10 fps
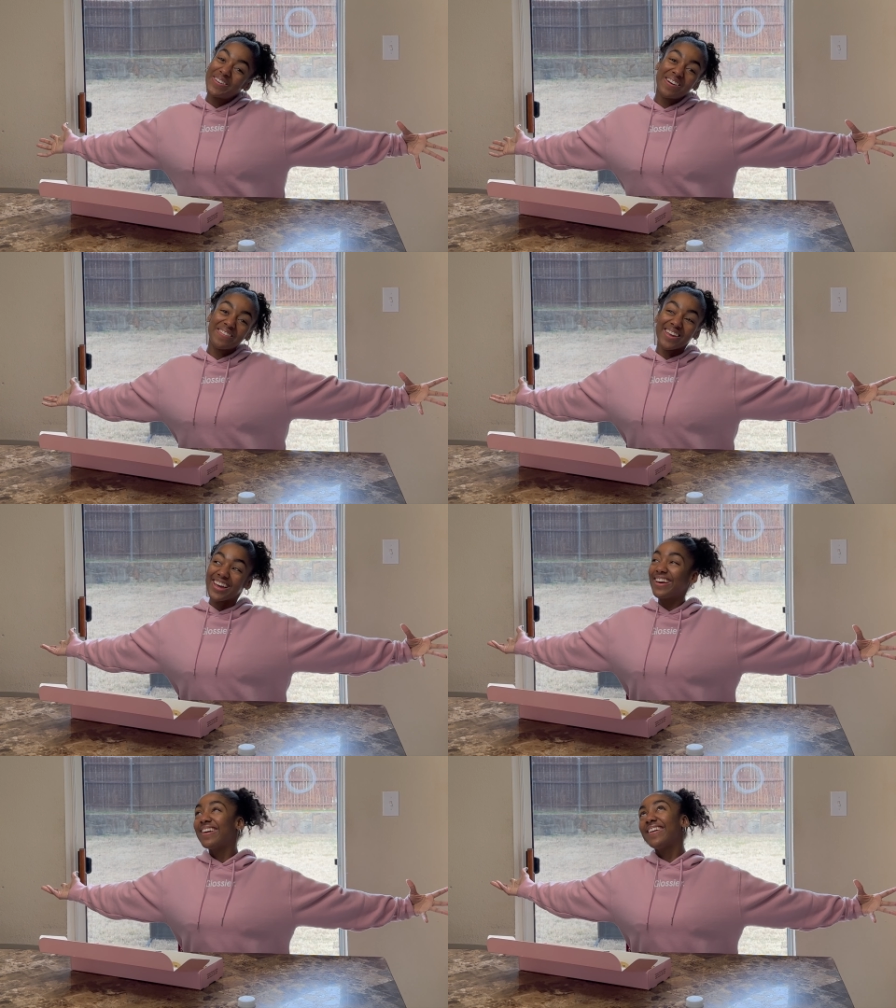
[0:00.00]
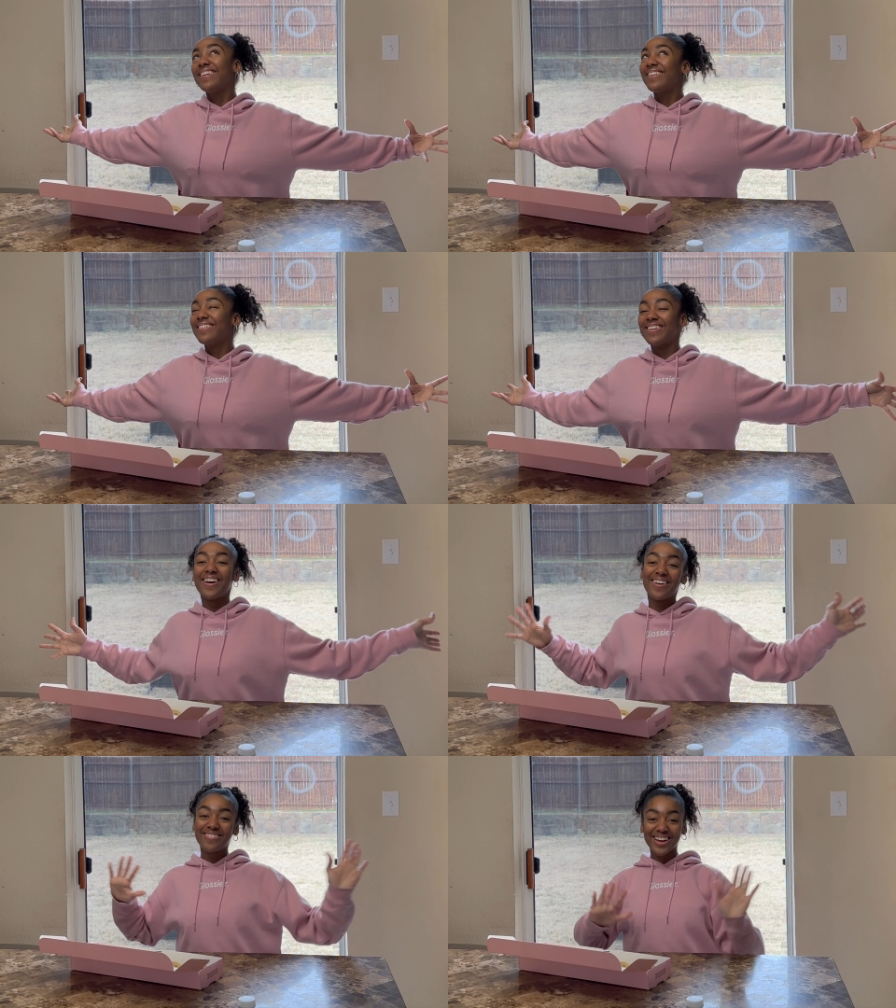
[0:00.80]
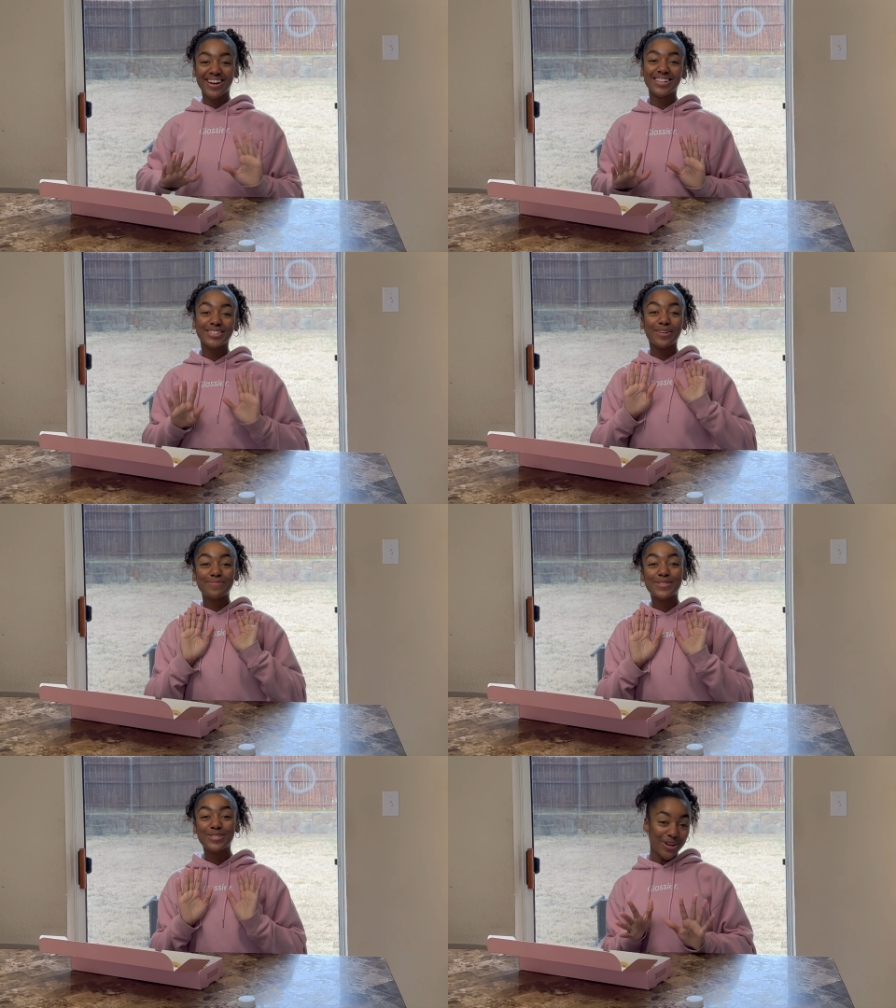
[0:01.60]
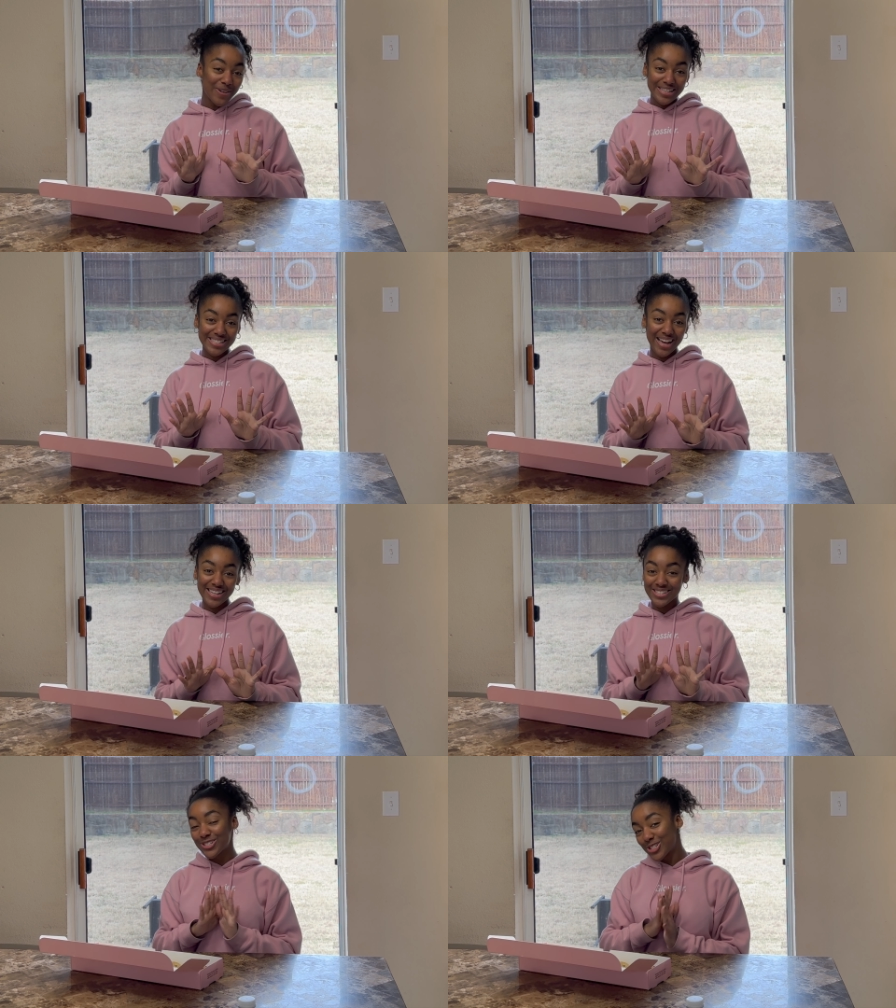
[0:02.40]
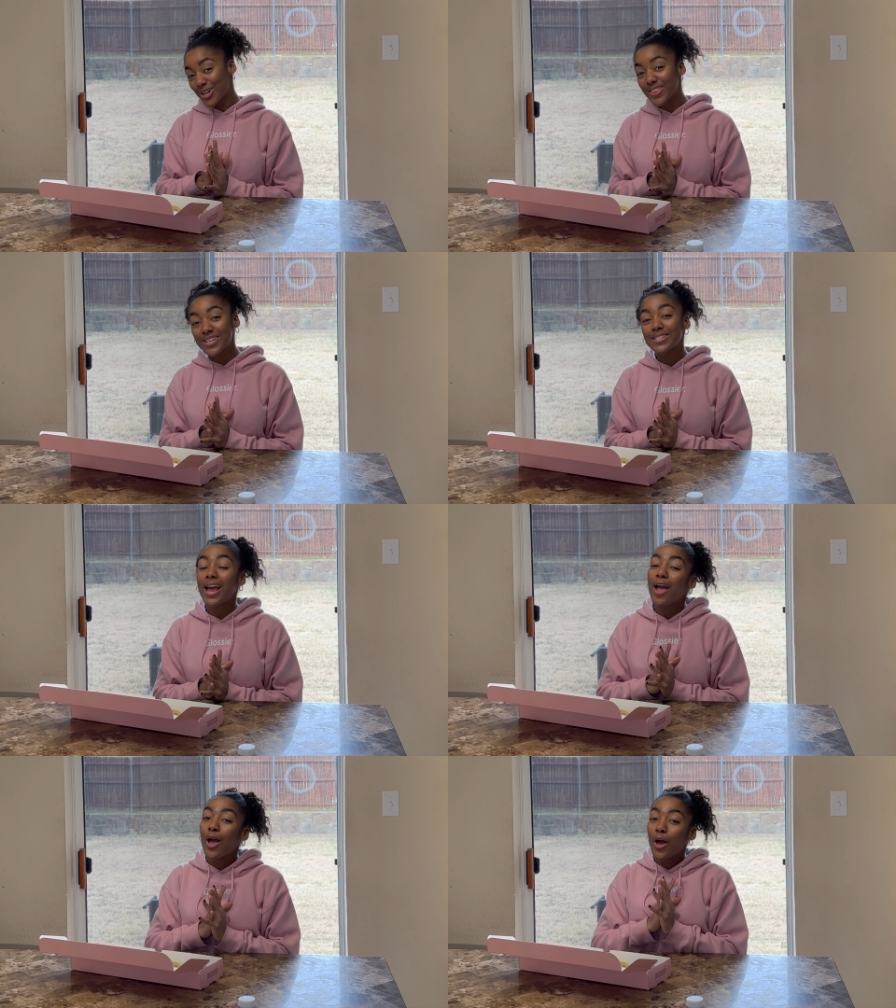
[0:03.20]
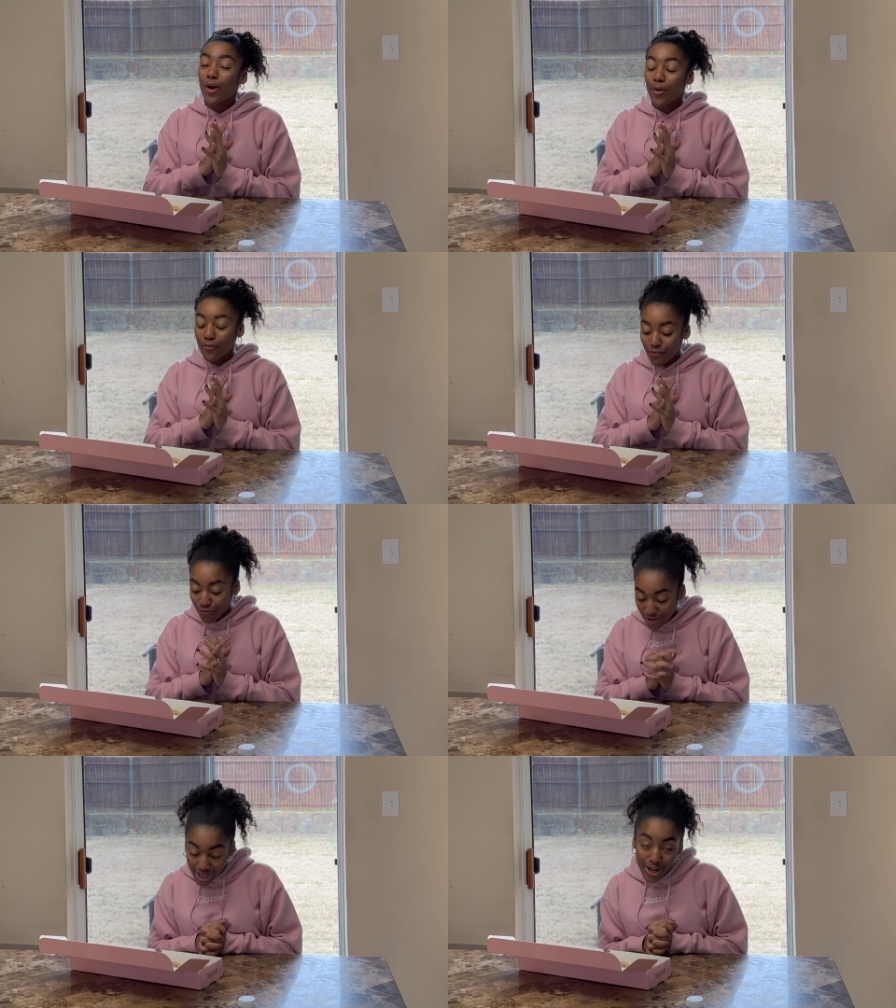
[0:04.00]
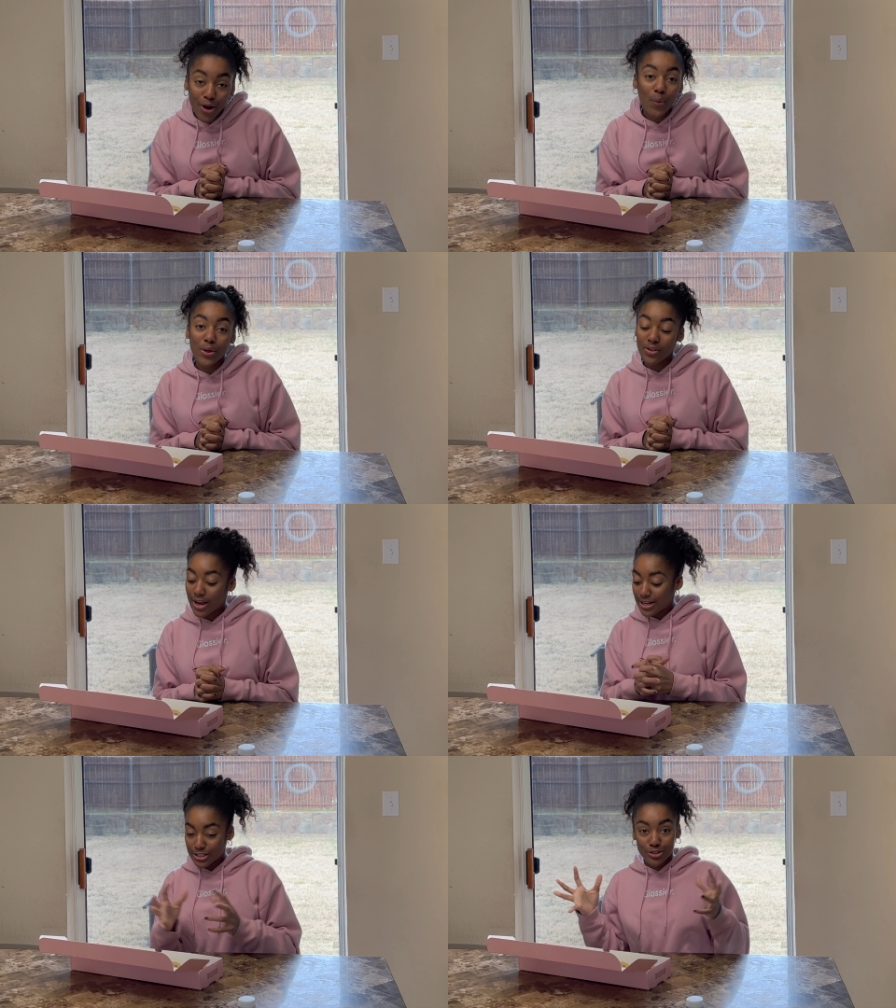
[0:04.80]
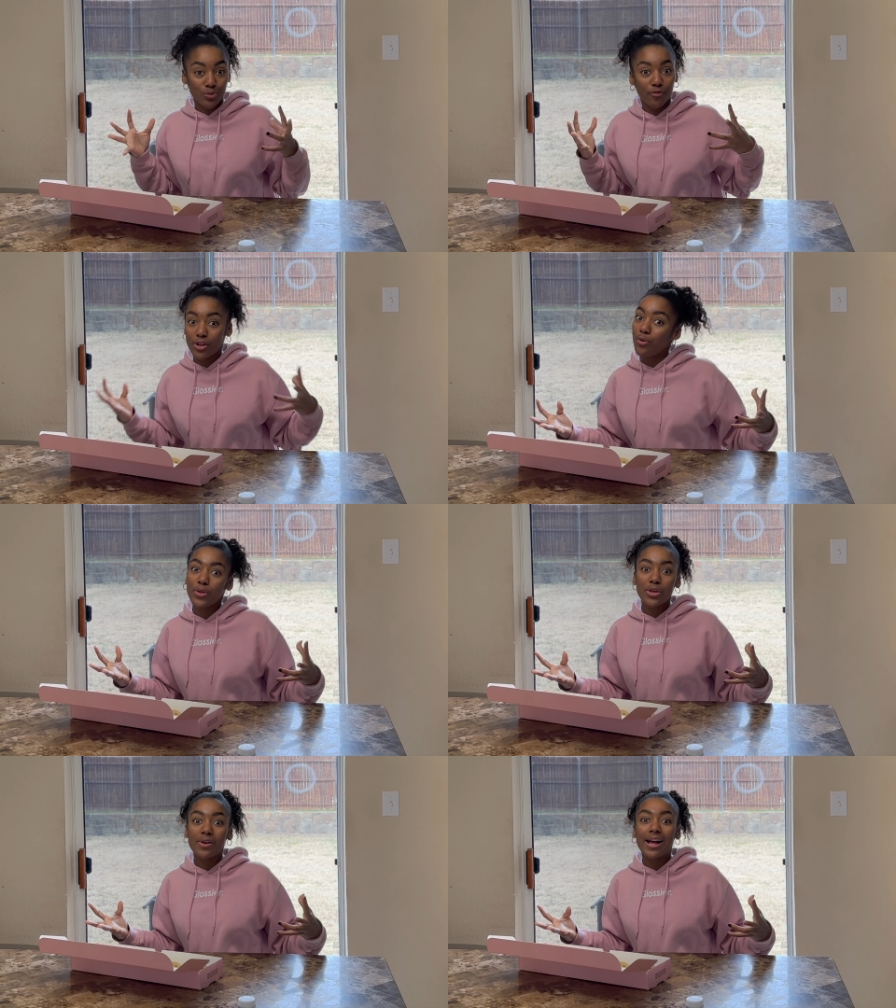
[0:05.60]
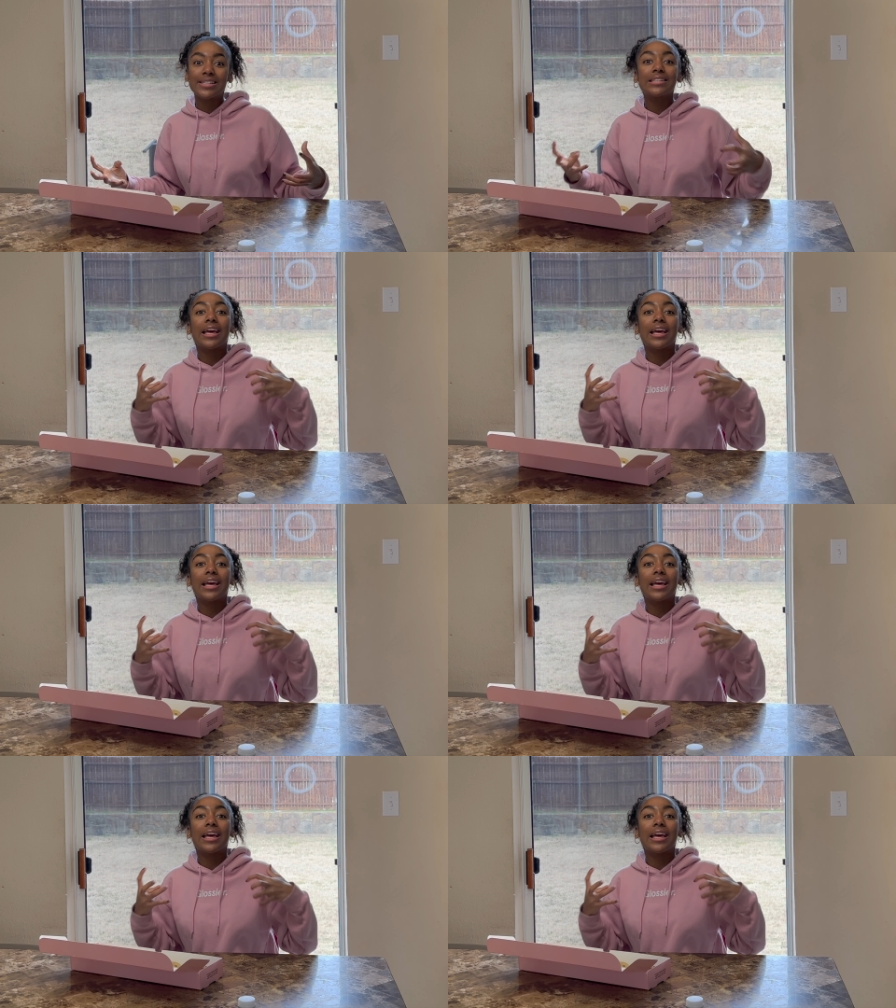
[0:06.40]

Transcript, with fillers: review. Oh my gosh, I'm so excited to share this video with you guys, this review with you guys.